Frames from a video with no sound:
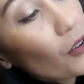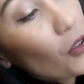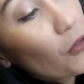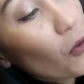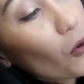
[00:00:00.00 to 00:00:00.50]
the
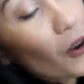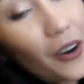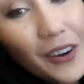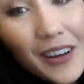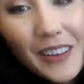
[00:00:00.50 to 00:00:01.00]
4,
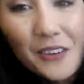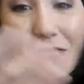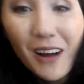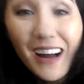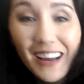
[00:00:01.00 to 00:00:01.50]
and the
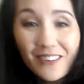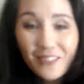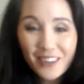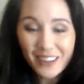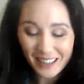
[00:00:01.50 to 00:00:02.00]
5.
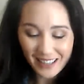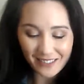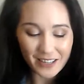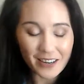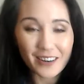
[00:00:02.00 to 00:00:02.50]

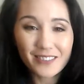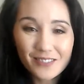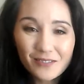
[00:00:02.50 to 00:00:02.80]
We hear